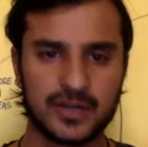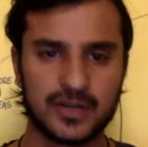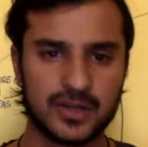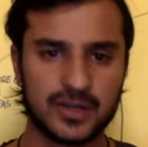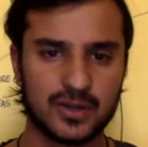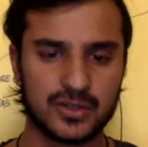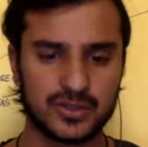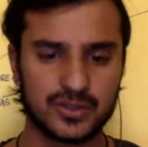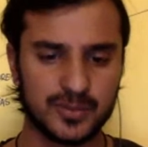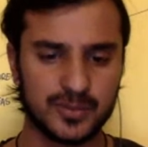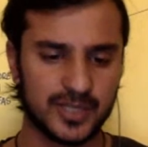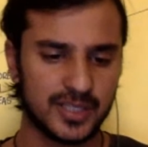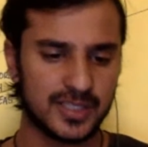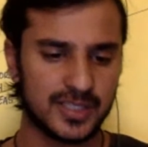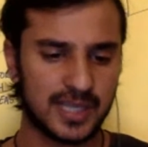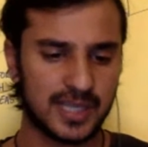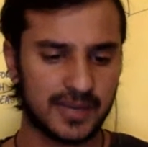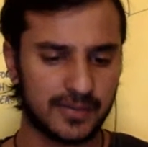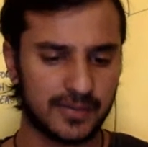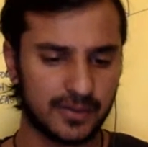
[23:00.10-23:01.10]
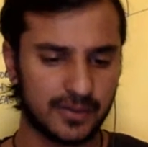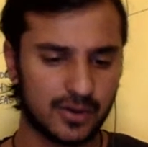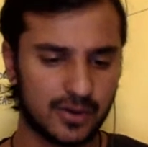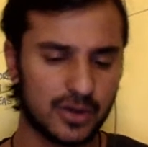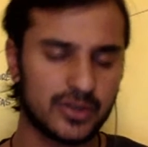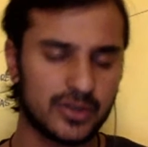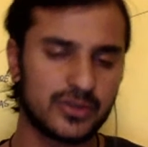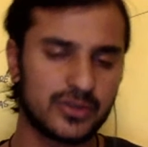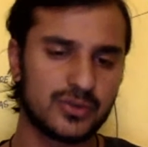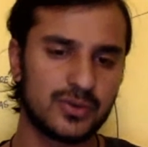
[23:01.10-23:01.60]
also, because I have
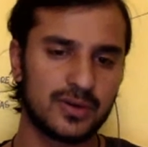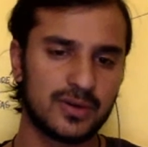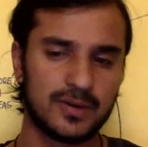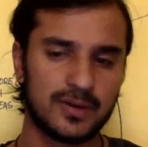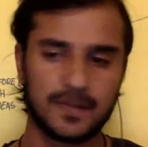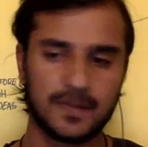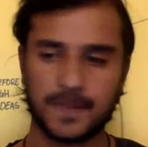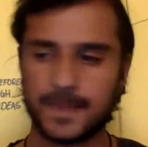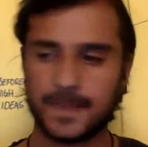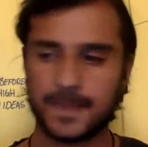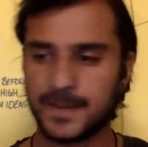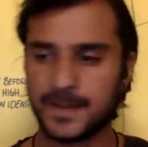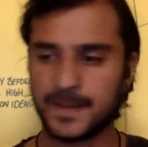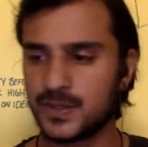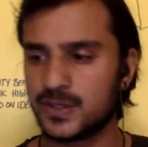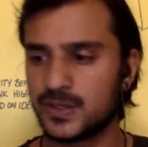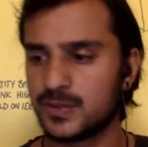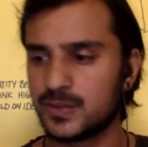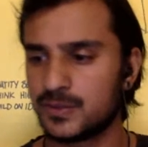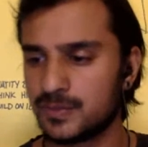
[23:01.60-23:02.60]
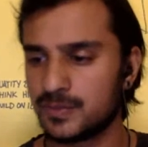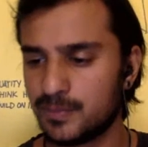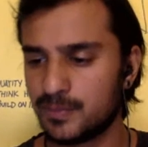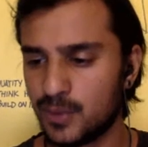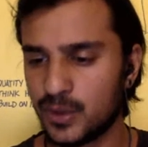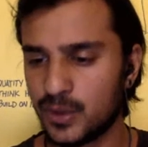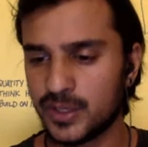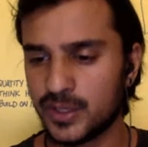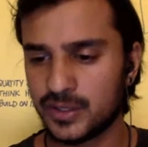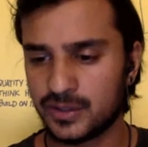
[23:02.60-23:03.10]
gotten to a certain
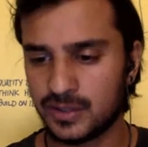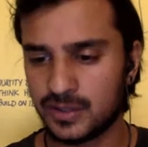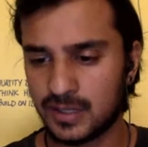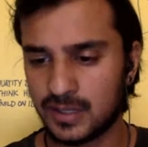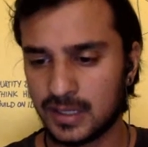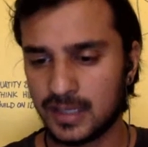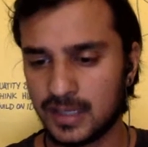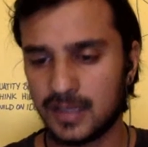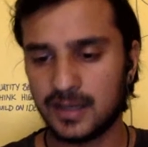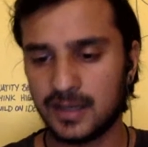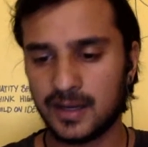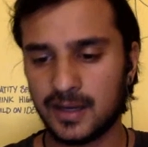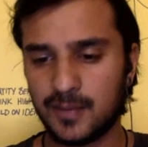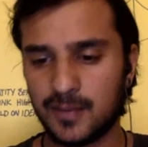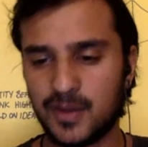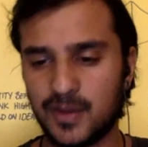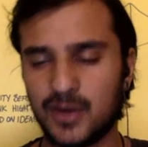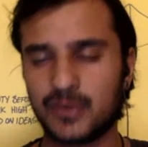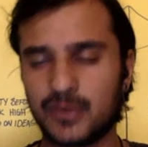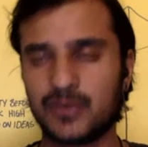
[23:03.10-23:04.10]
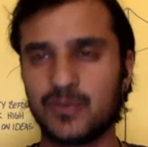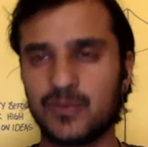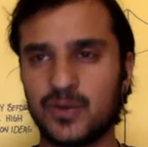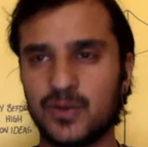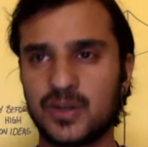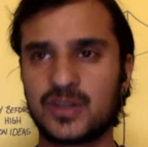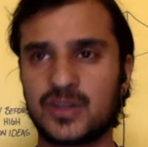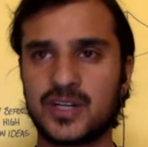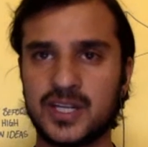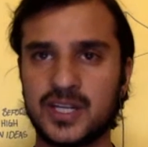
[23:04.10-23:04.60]
point about
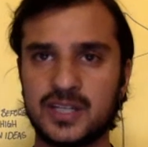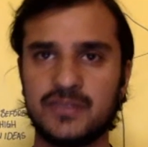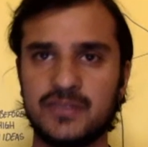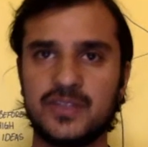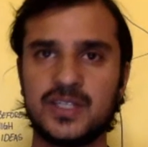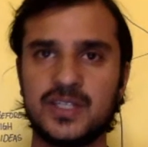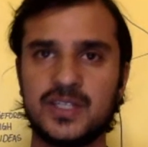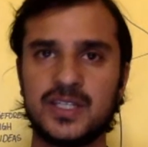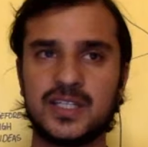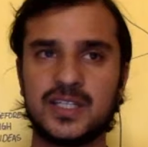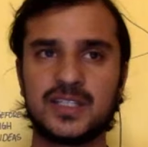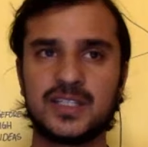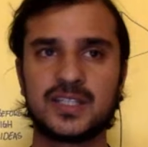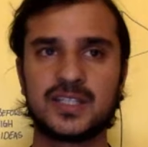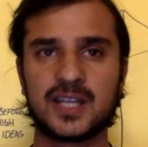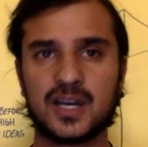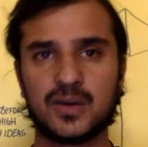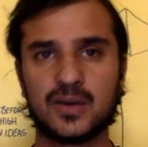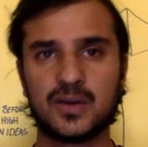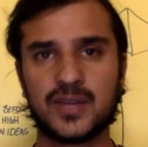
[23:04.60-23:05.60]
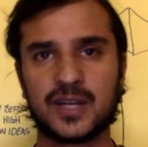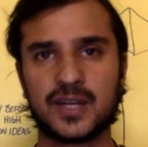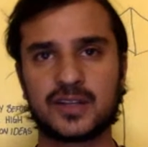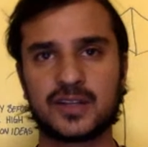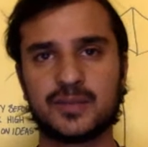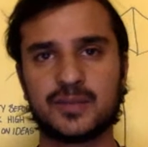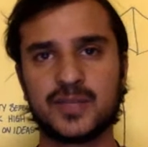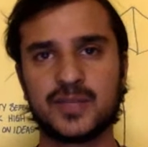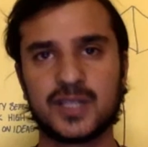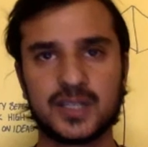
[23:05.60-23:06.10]
what creativity is and how that
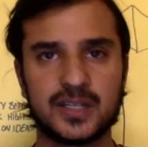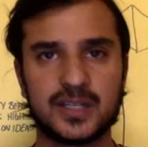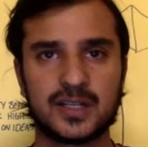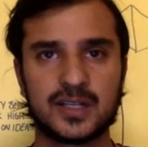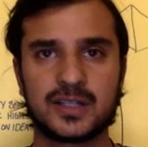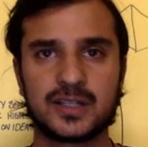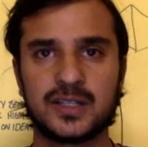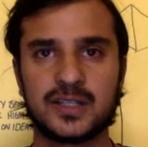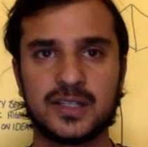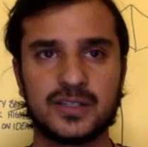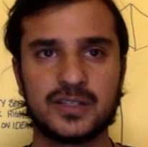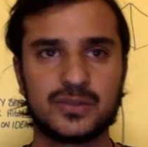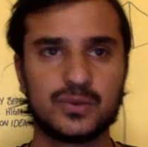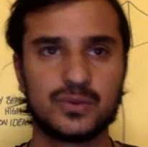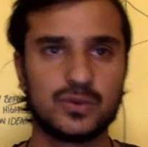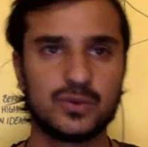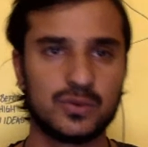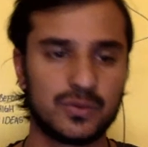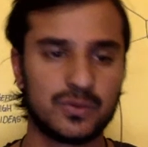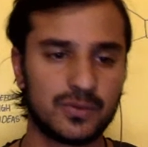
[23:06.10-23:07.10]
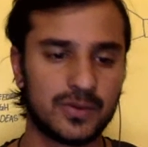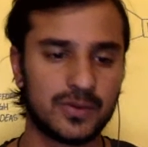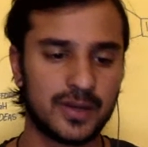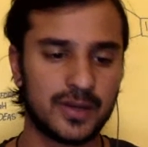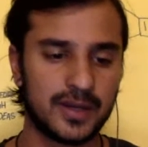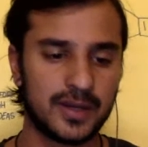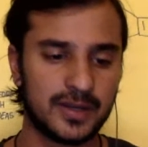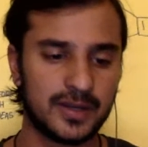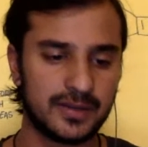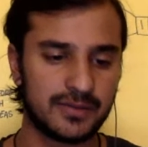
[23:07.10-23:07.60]
can be conducted into
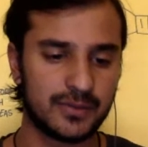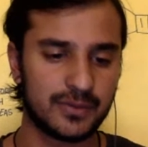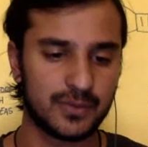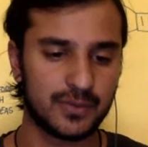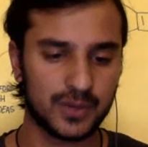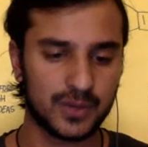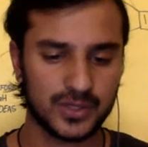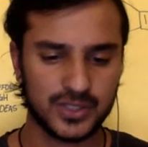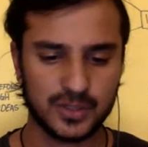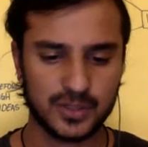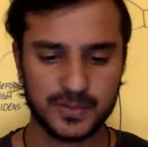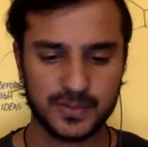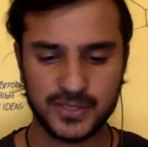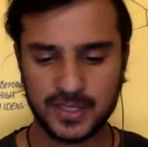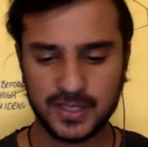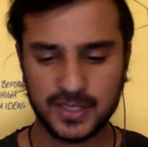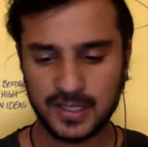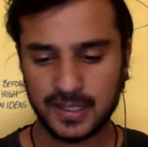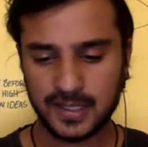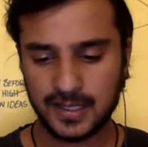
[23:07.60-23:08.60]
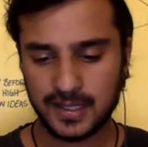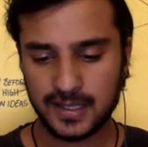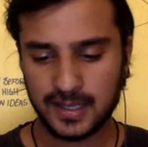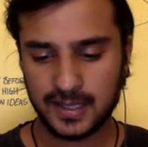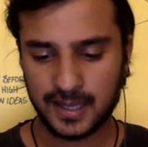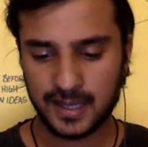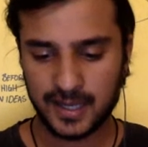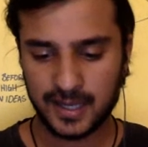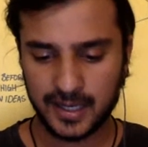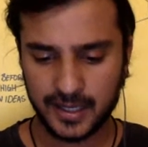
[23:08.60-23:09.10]
different workshops,
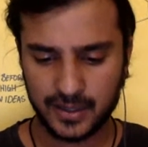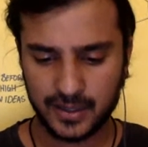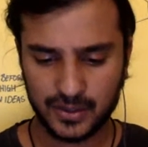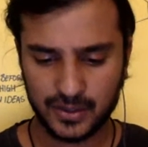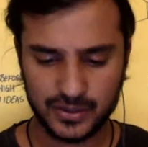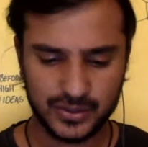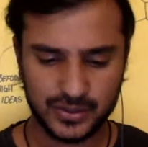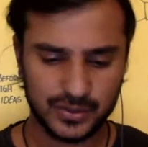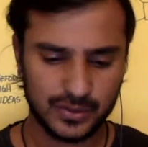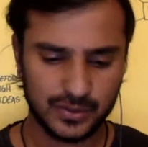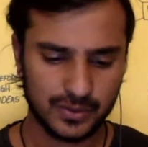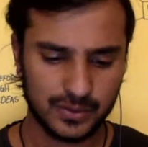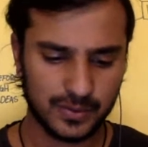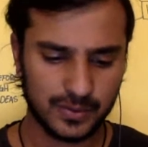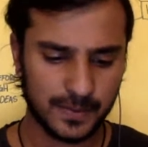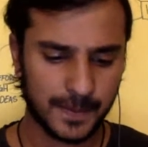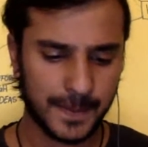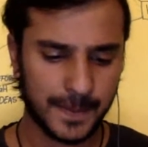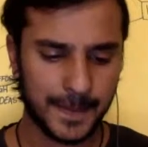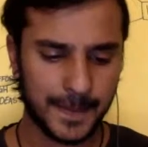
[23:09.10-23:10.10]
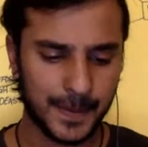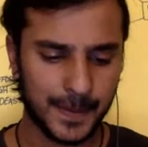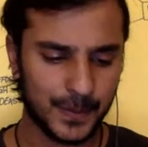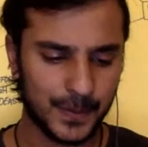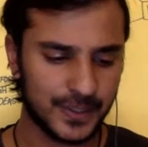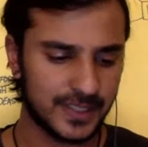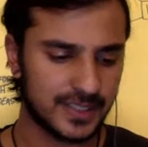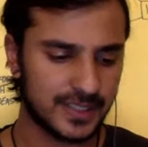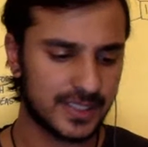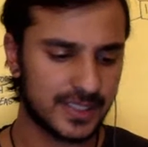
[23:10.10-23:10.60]
I also
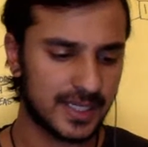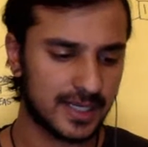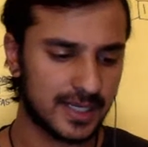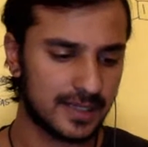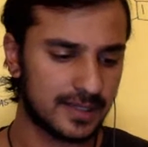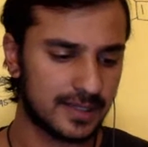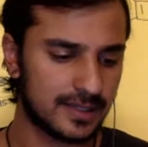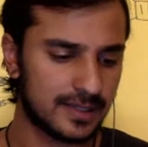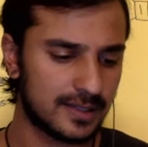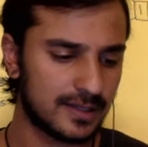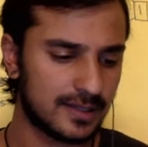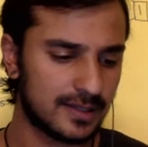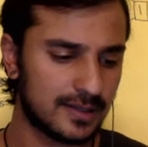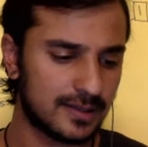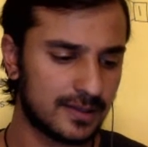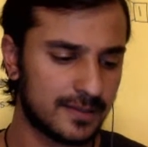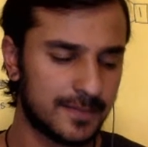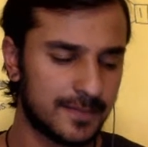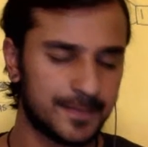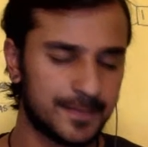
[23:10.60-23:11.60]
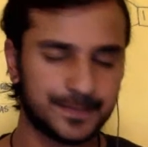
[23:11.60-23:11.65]
noticed that the